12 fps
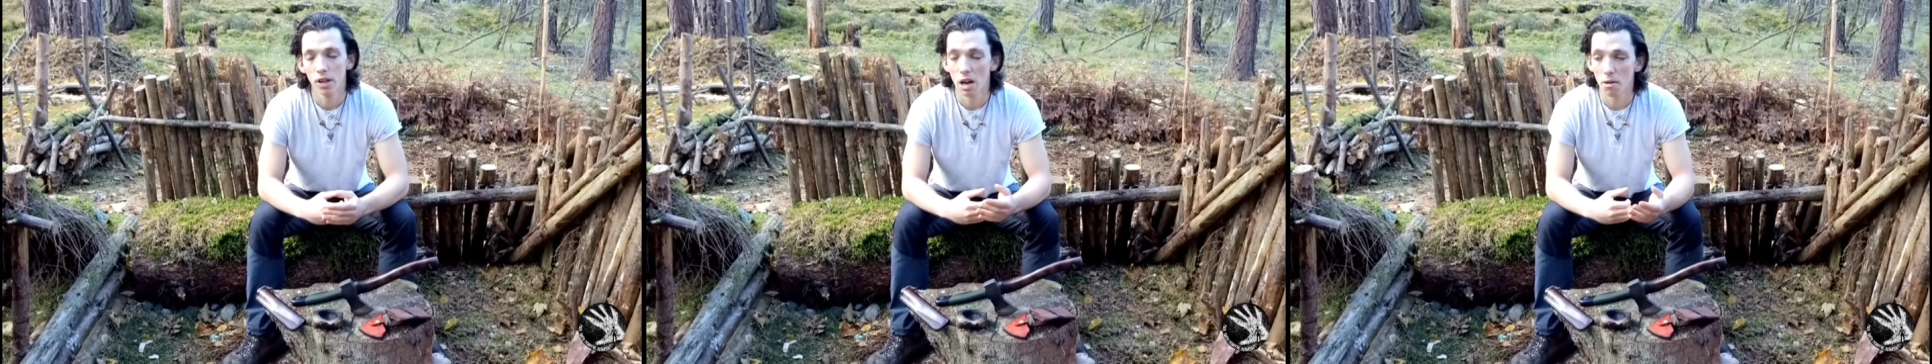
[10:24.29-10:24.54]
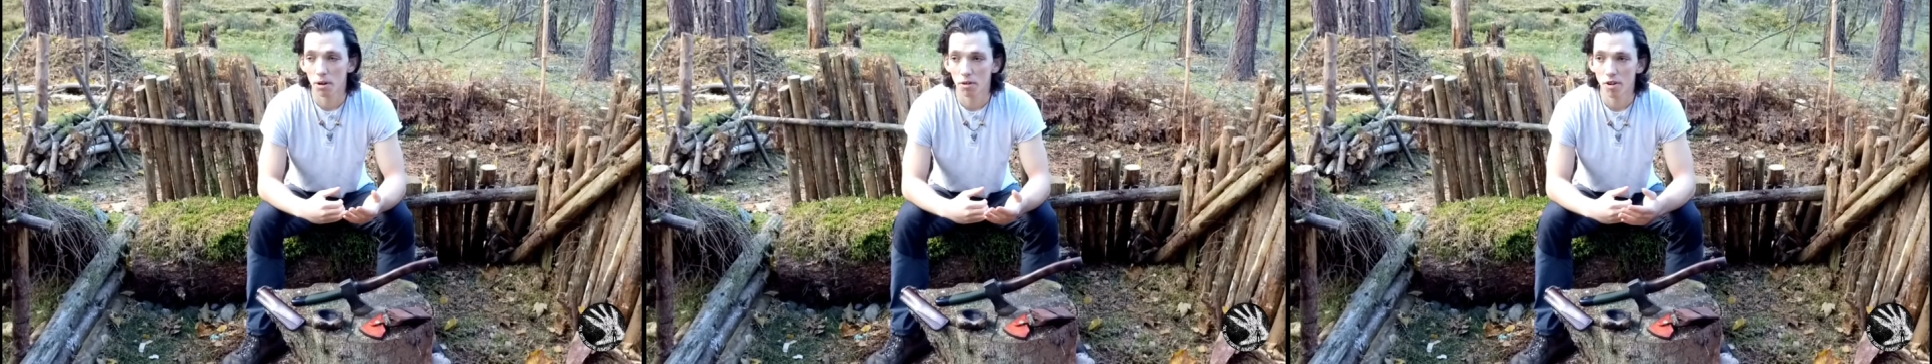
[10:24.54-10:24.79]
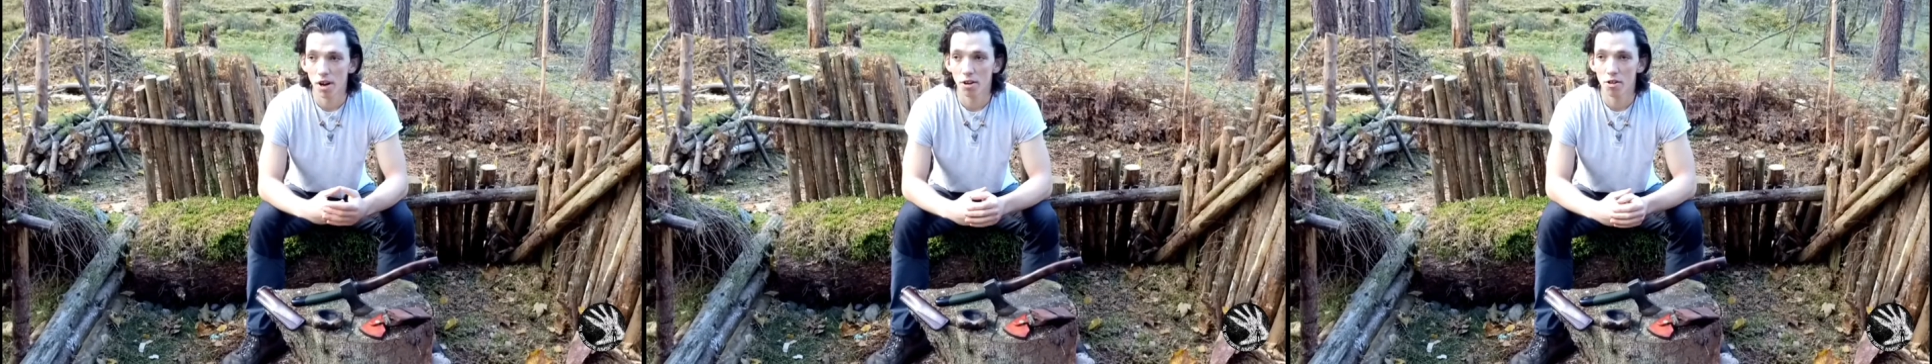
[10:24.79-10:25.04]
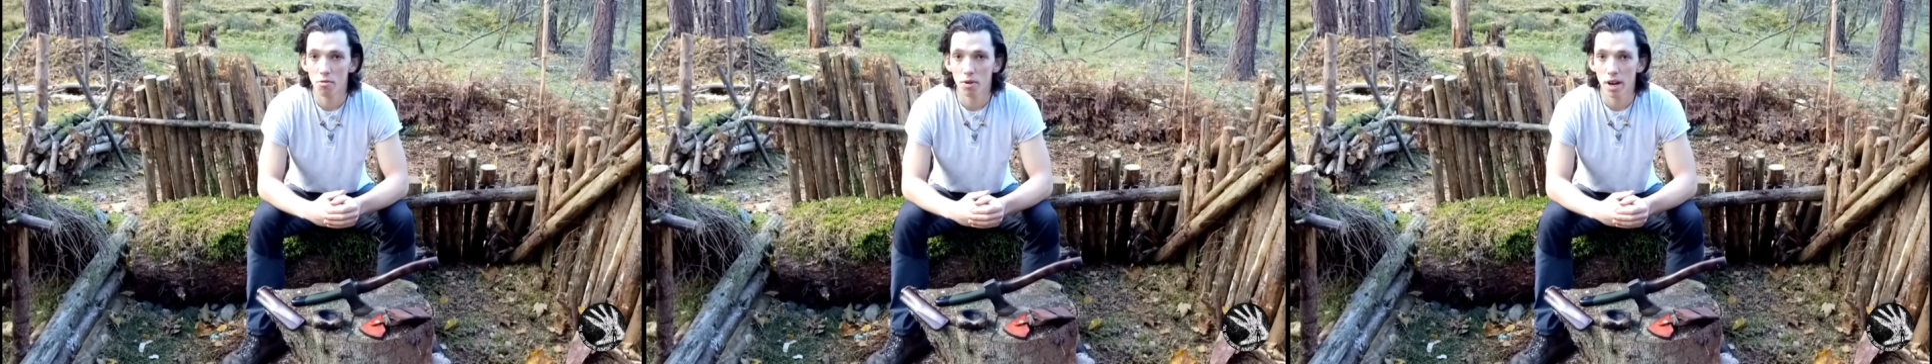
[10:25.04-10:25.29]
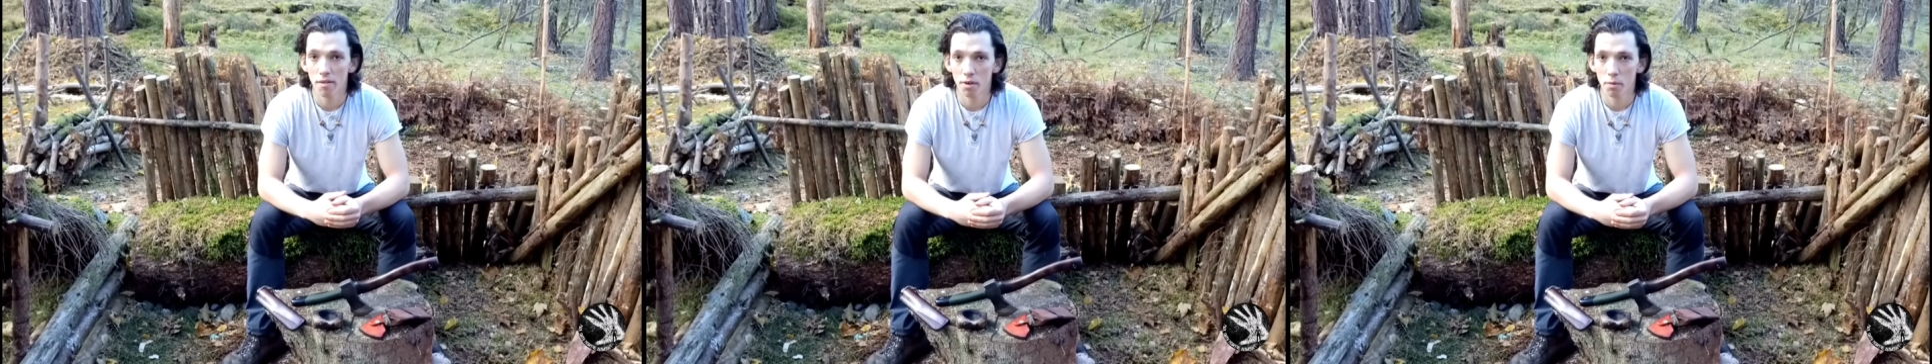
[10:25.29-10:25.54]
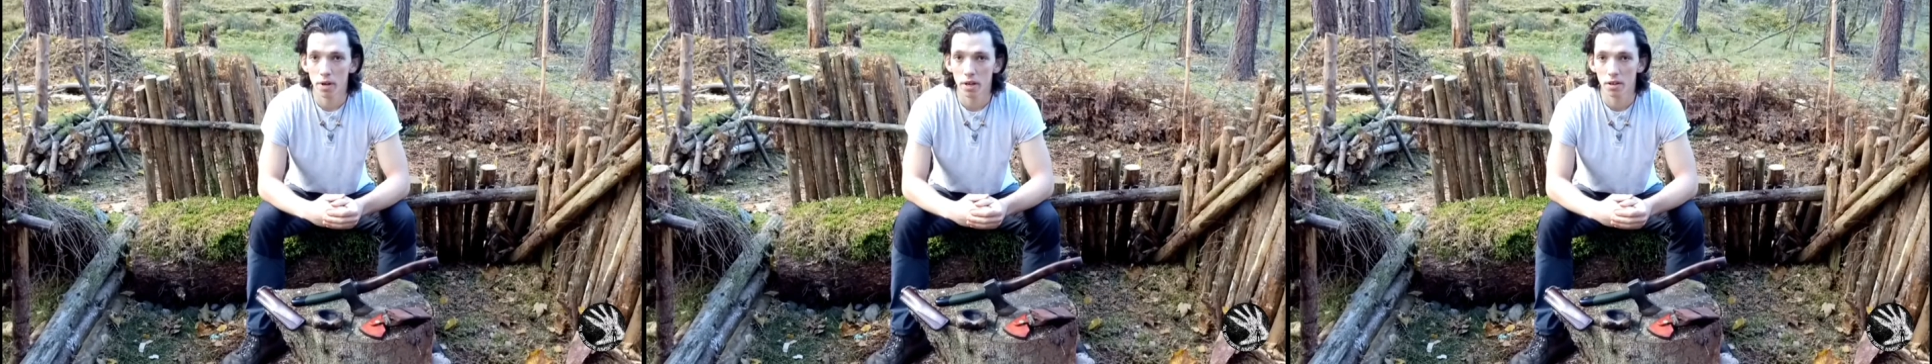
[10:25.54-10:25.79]
I'm going to try and do one every
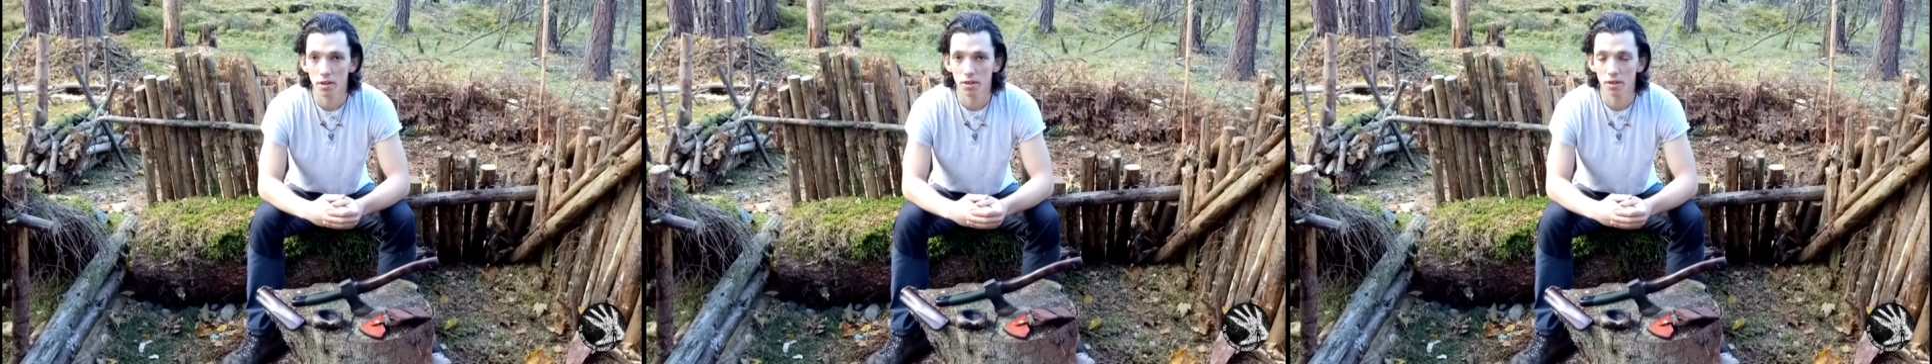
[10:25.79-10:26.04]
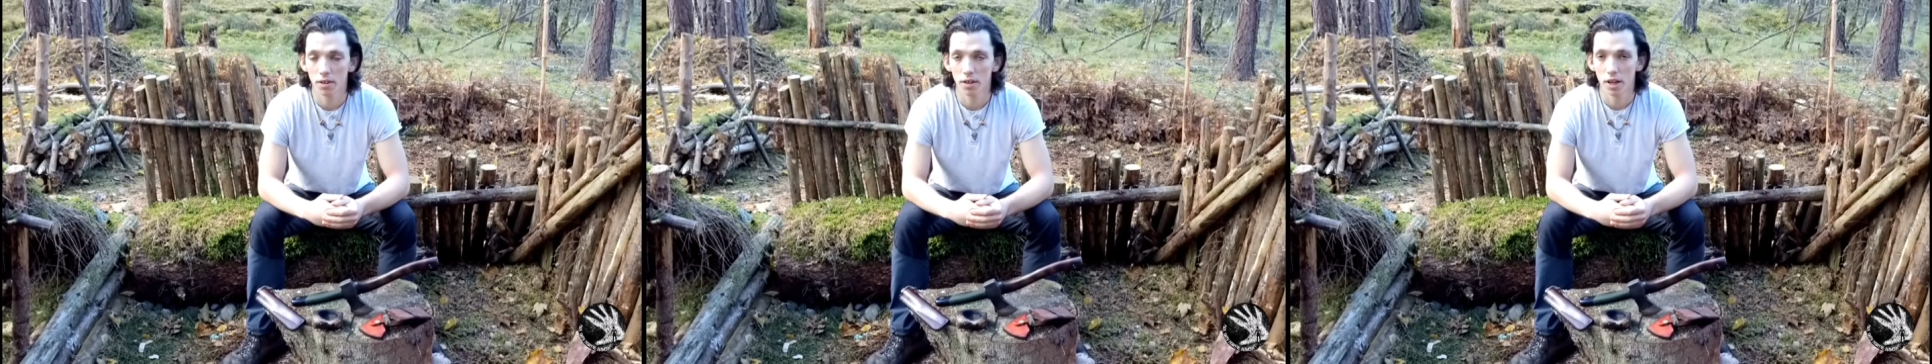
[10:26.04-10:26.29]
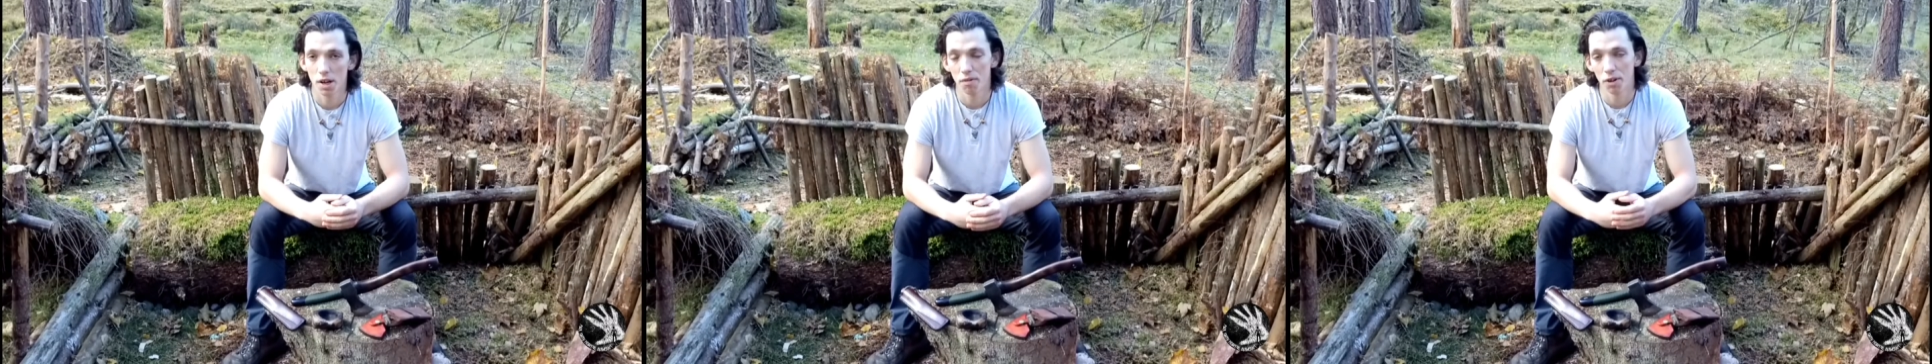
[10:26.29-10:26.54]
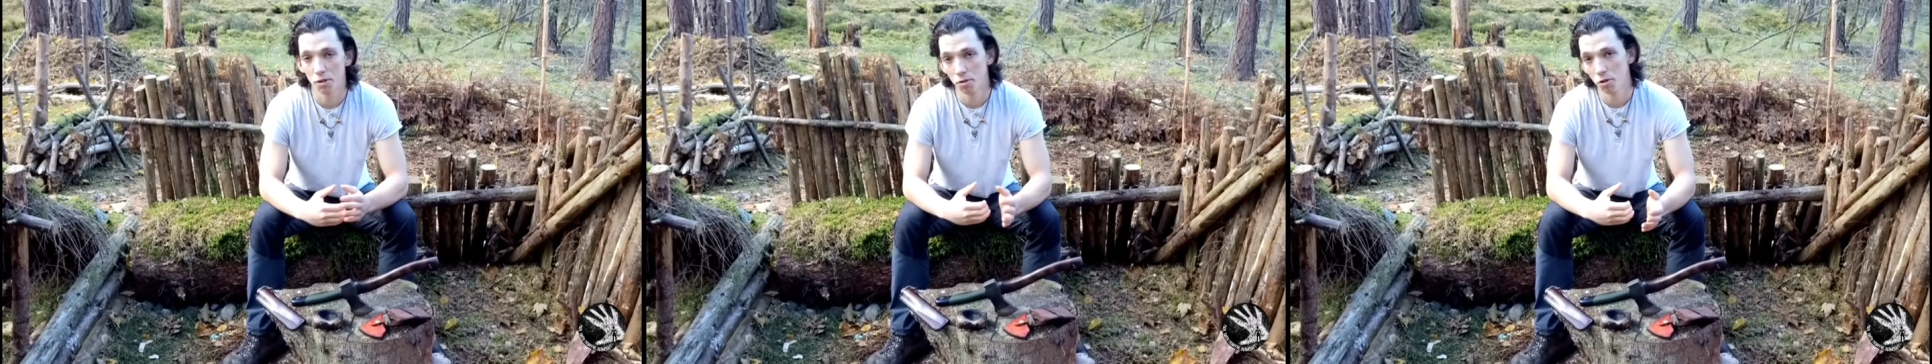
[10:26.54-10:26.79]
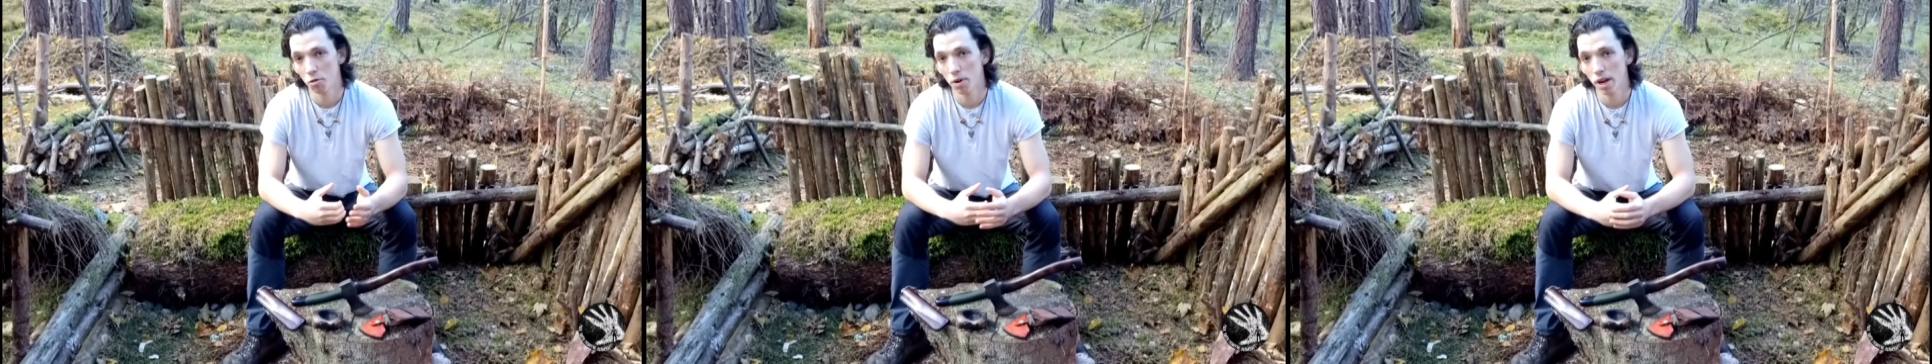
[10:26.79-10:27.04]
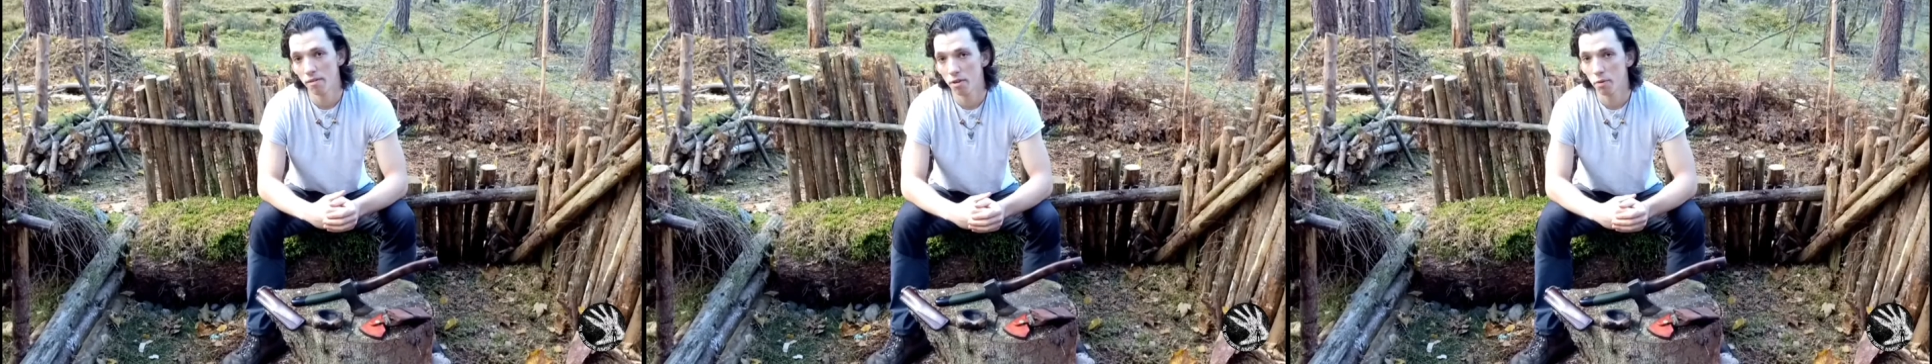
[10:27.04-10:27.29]
week. If I don't do
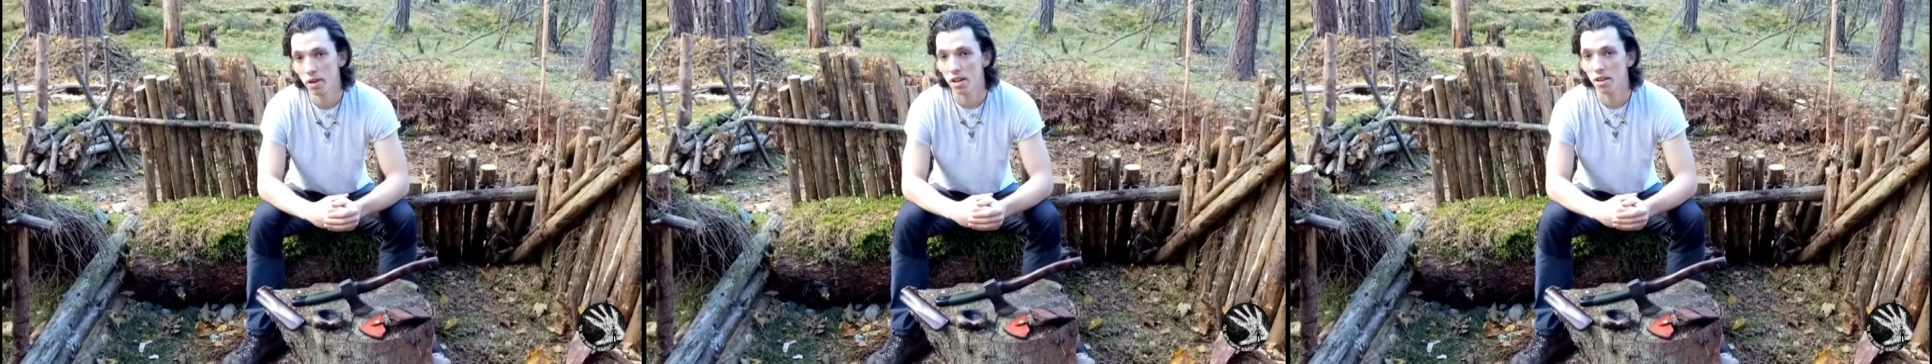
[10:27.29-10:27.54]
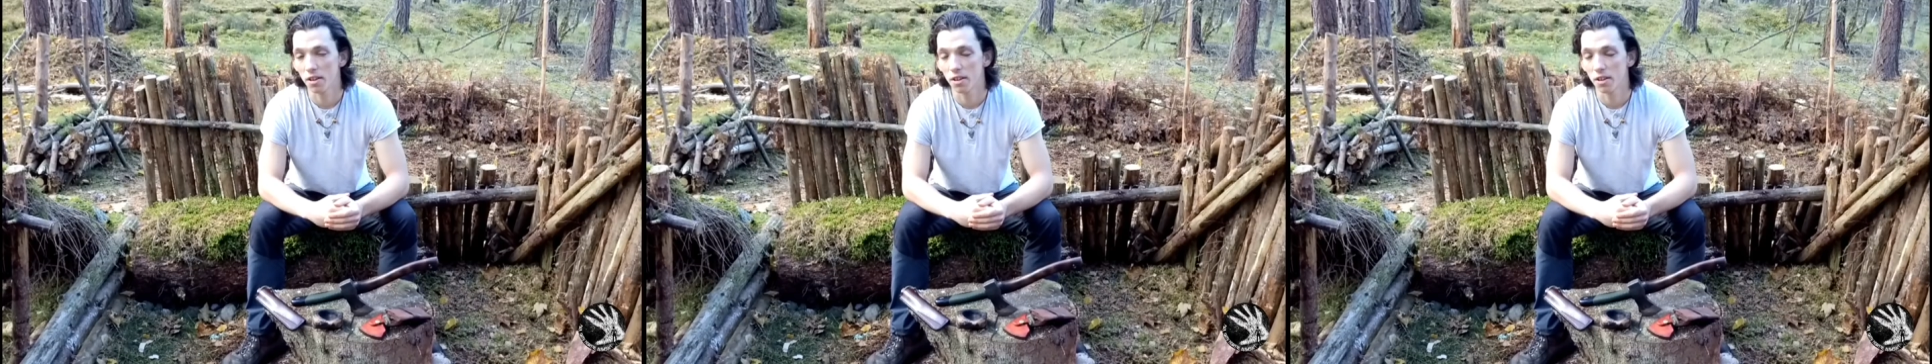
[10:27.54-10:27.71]
one every week,